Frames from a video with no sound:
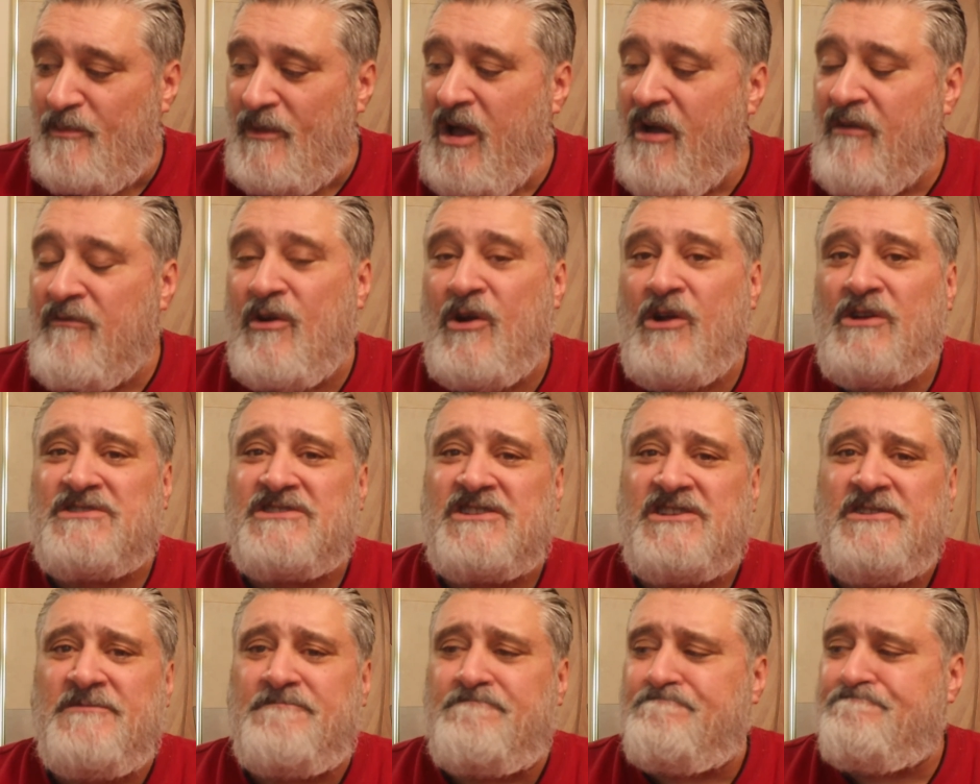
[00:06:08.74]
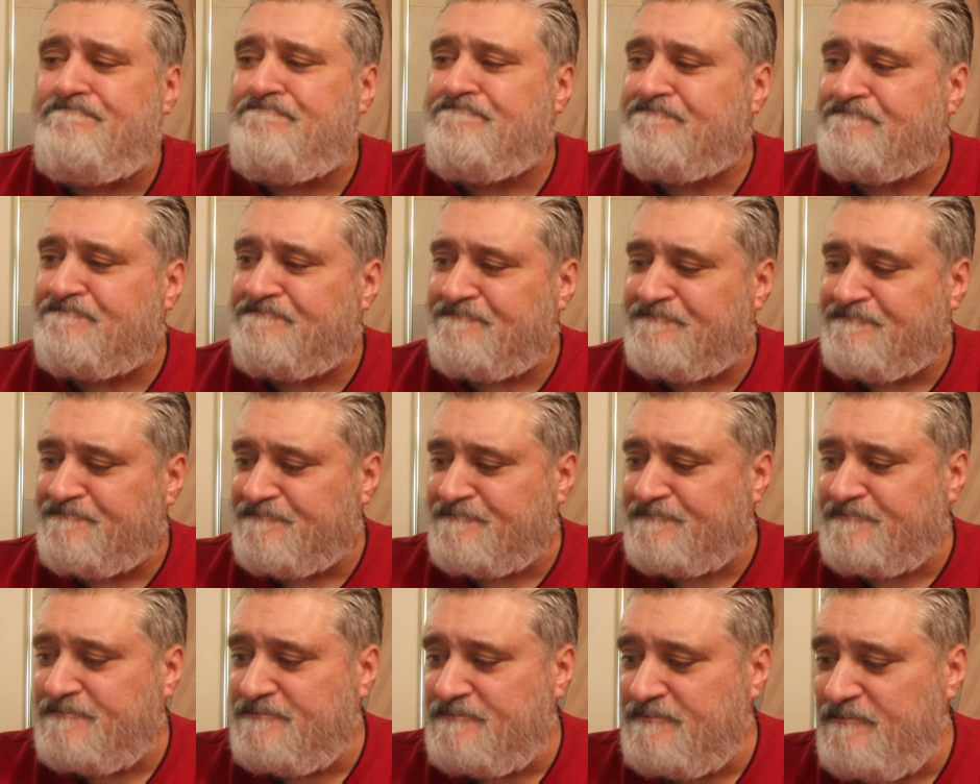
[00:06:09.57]
Overall, it's good.
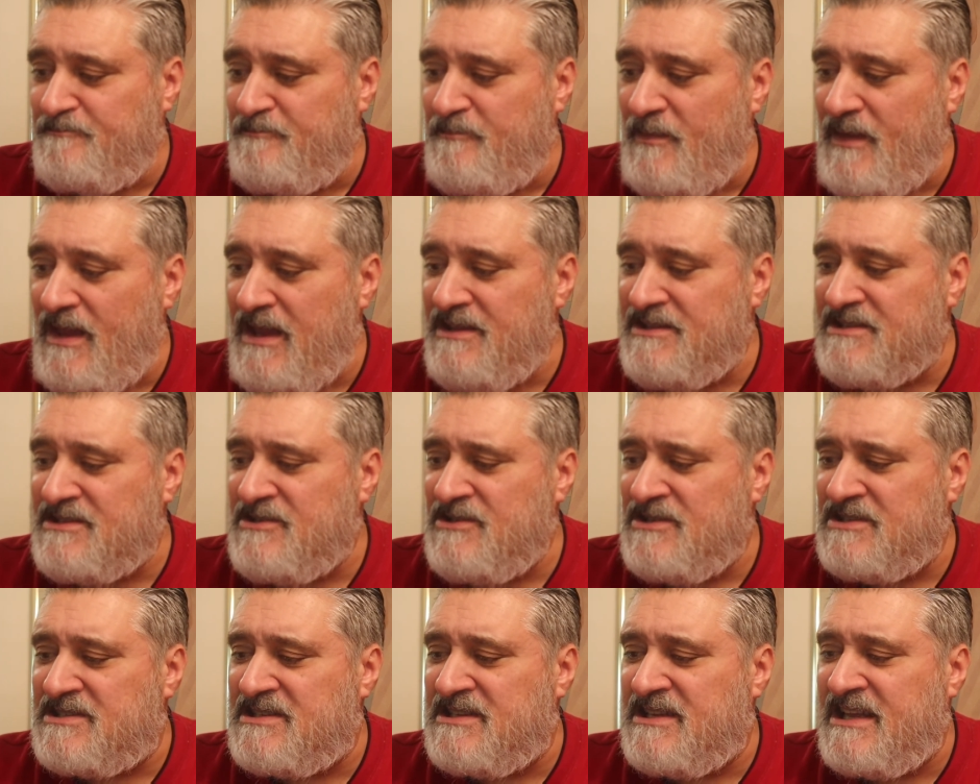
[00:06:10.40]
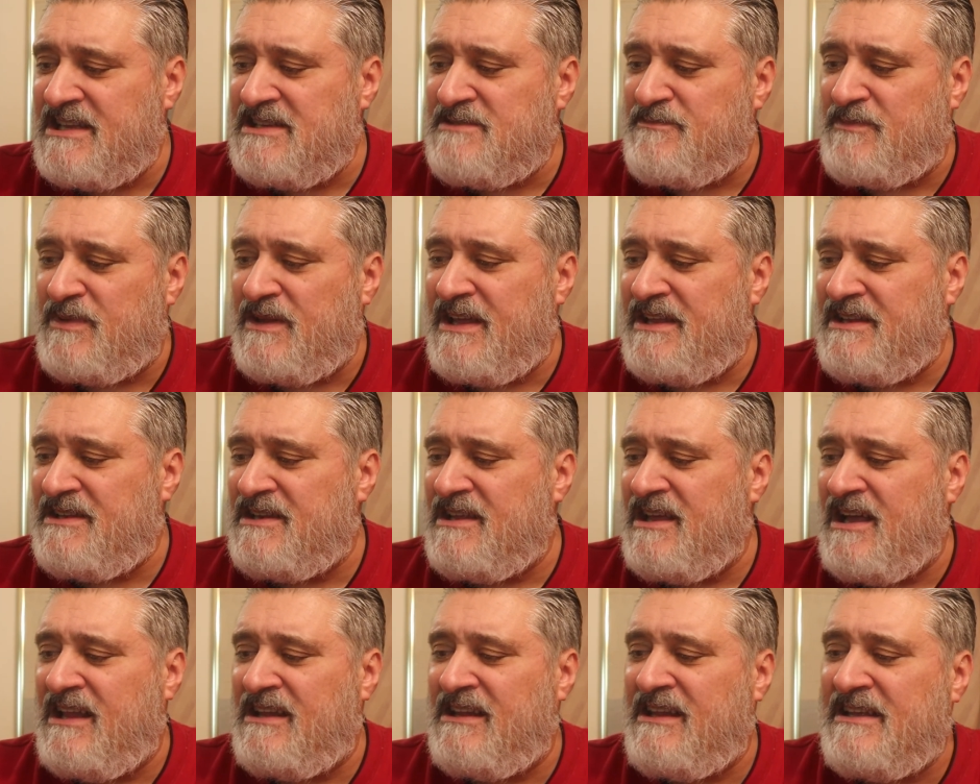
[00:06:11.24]
It's good. It's a nice blend.
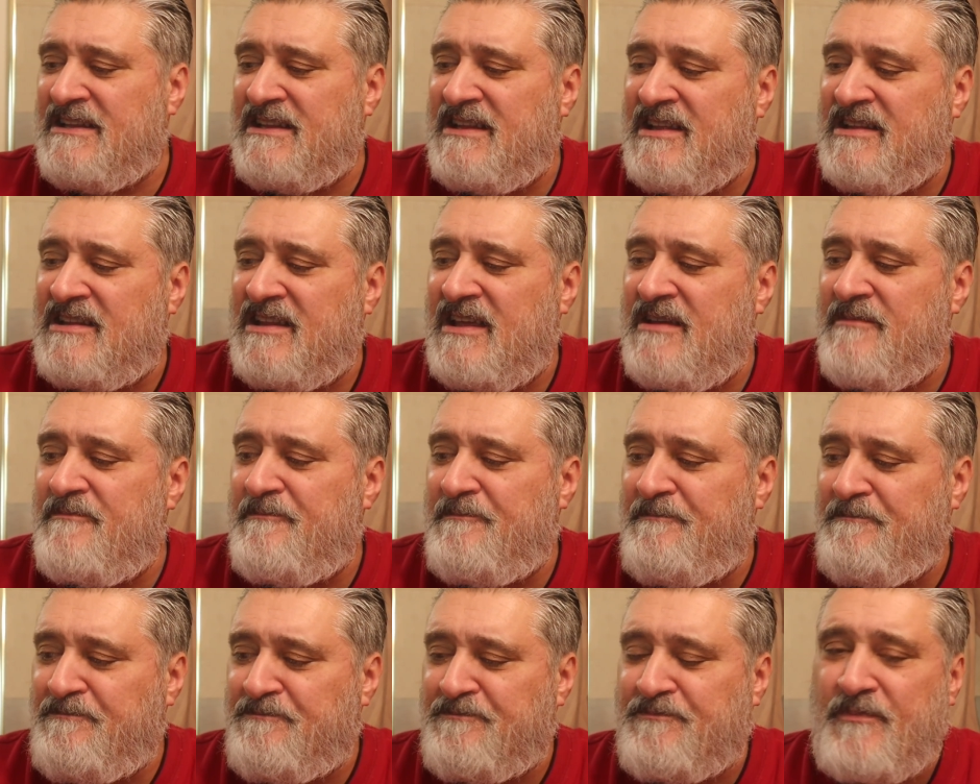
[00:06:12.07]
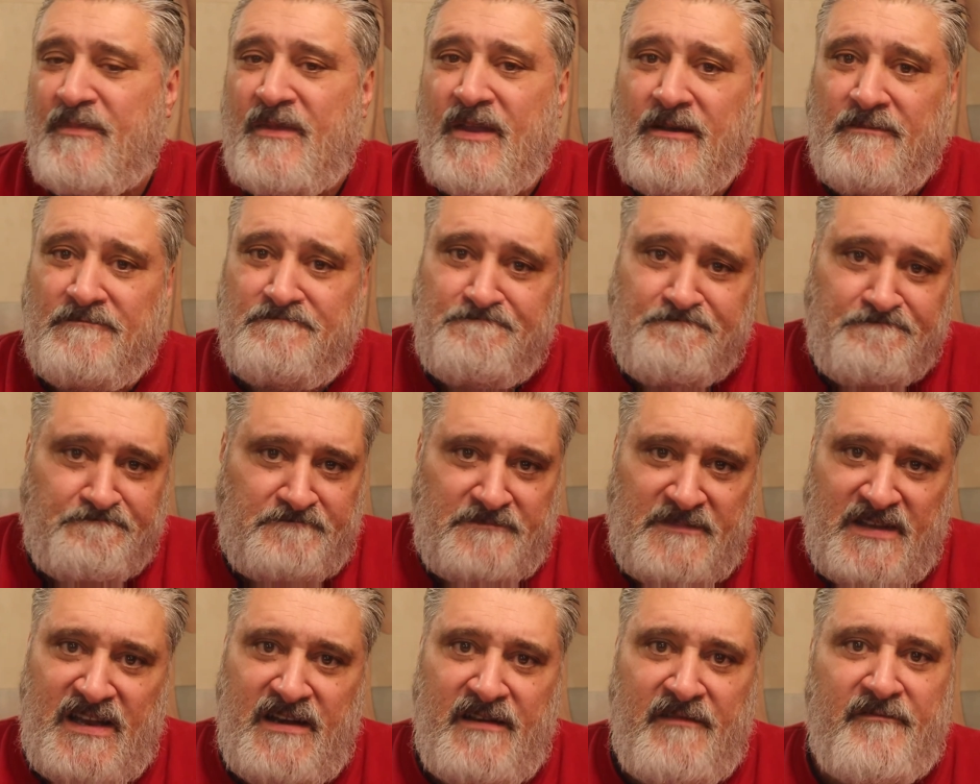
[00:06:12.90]
I like that they
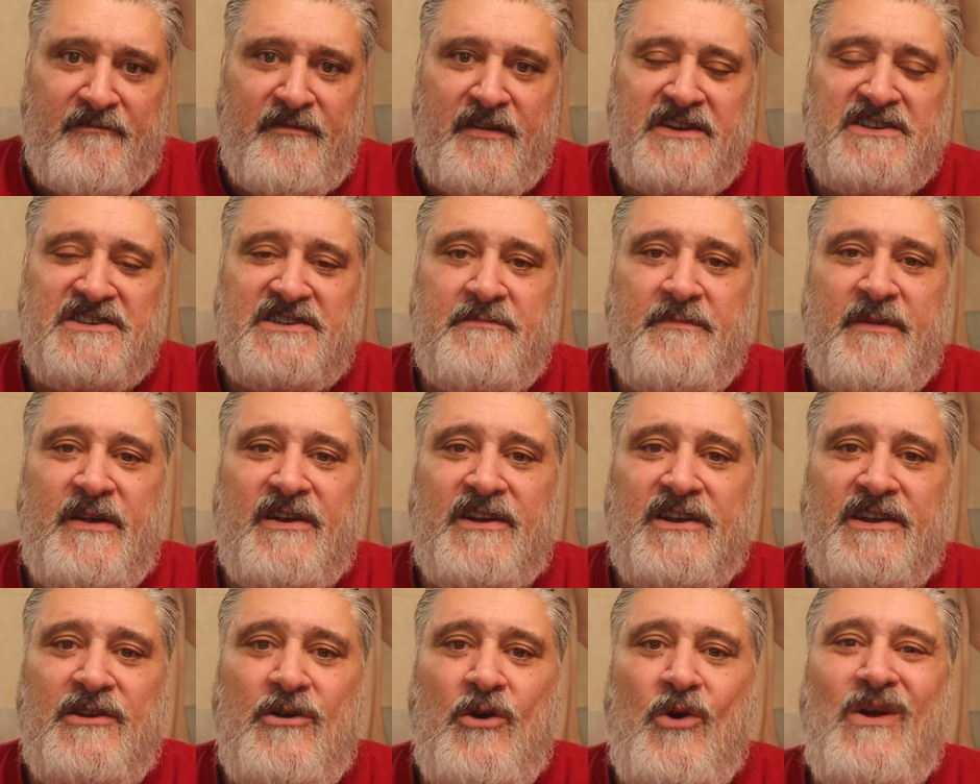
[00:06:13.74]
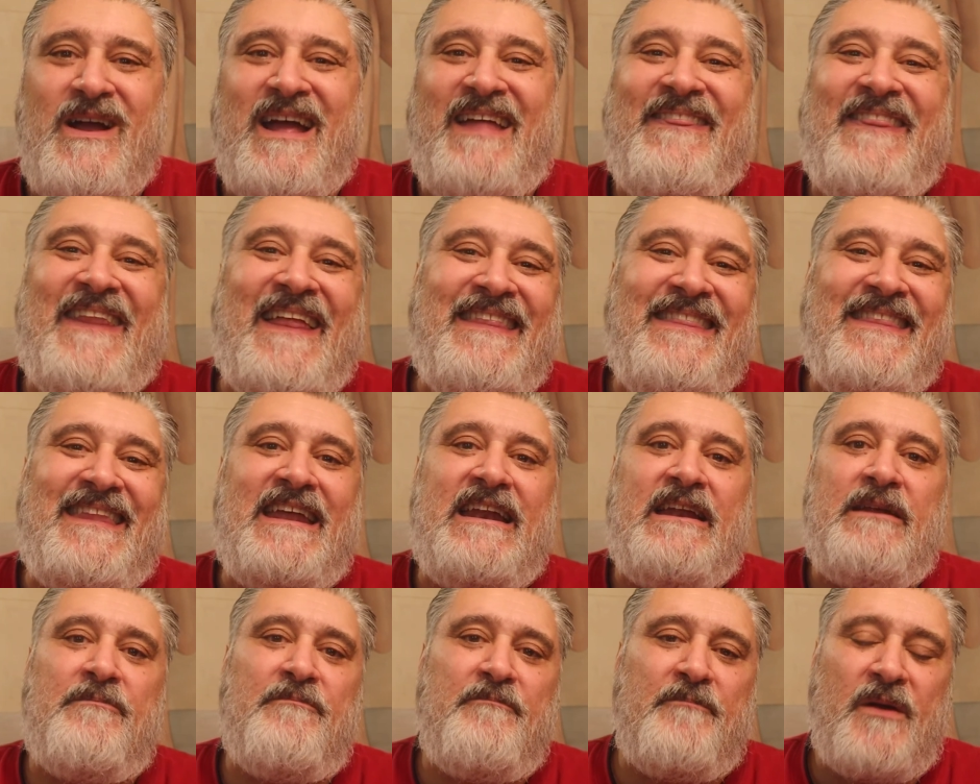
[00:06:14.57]
did it French American oak and then
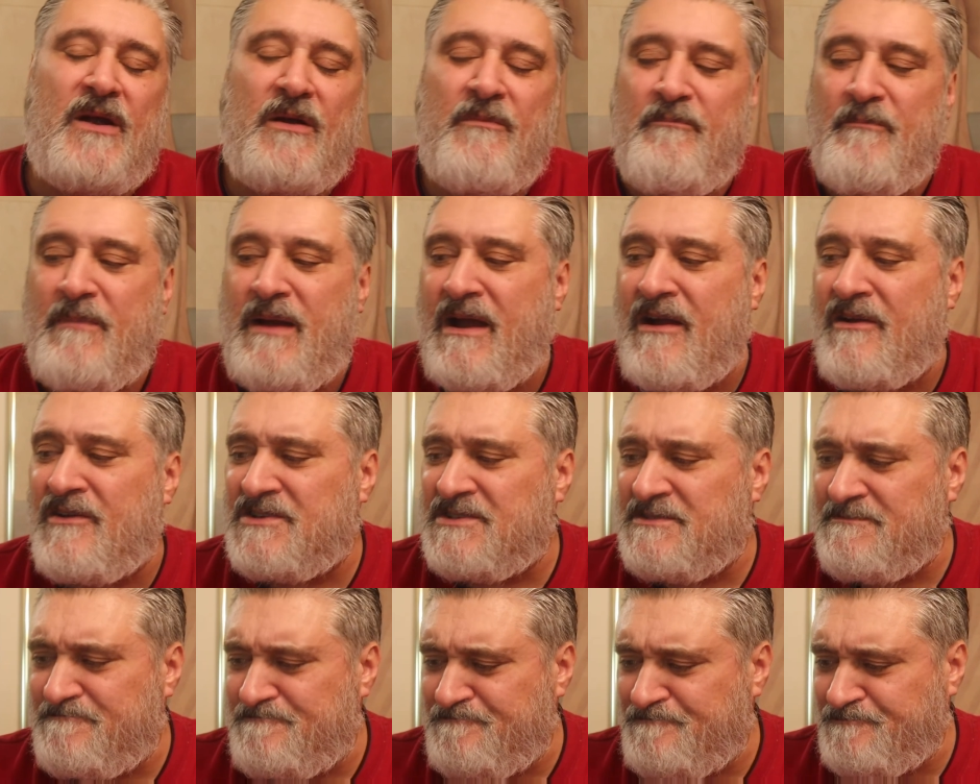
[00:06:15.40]
did it in bourbon barrels.